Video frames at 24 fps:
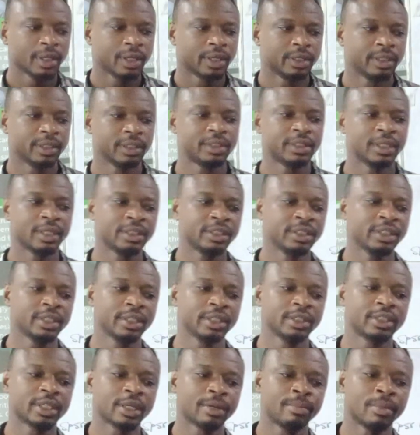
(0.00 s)
this session
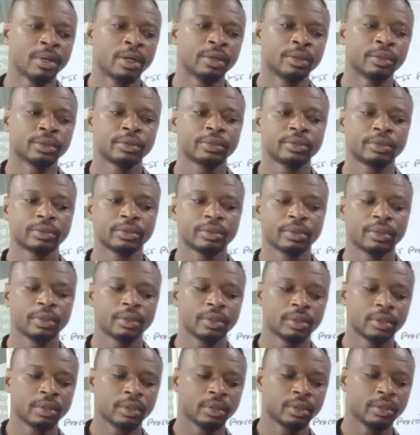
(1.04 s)
is about
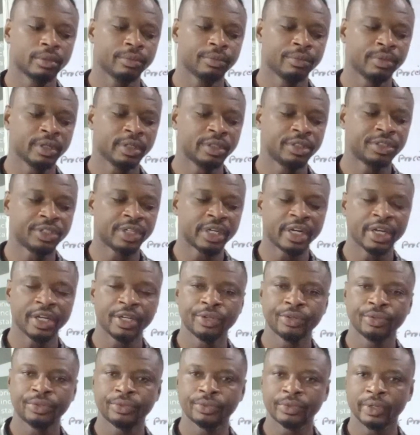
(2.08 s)
really
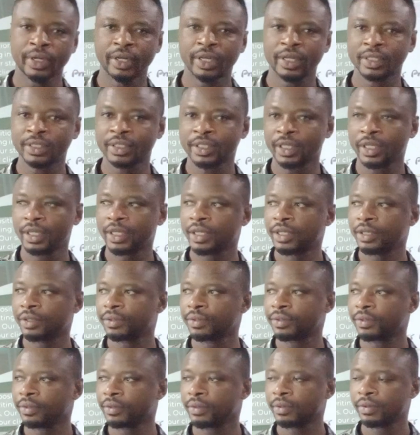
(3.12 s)
trying to understand
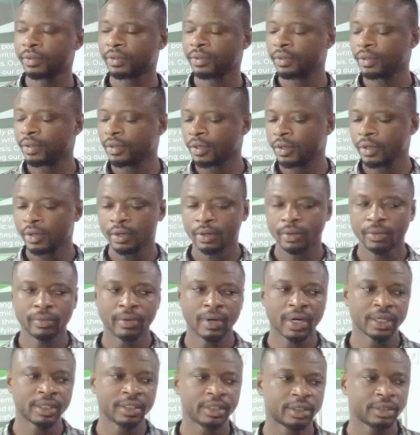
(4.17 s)

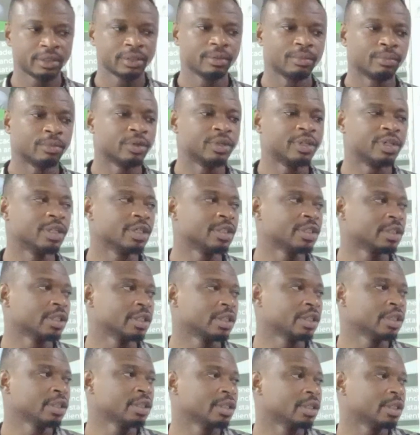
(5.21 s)
what
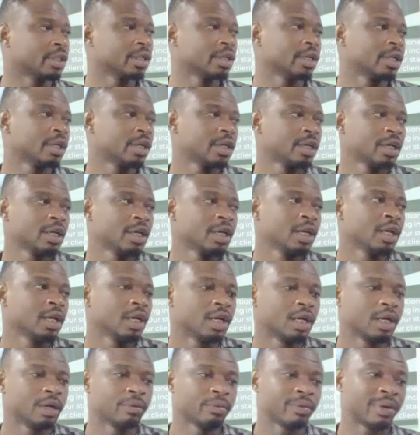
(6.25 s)
moderation
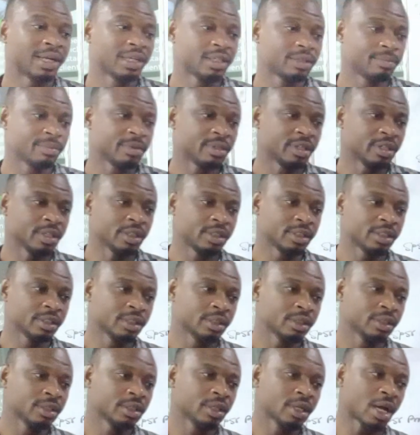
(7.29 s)
and what
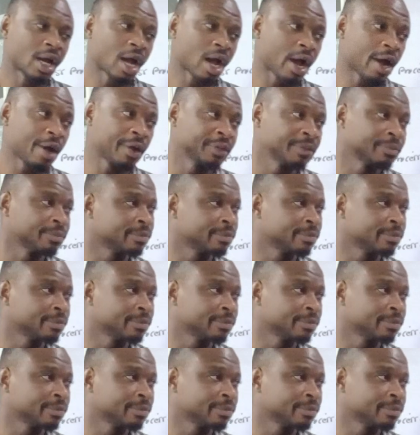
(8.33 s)
mediation are.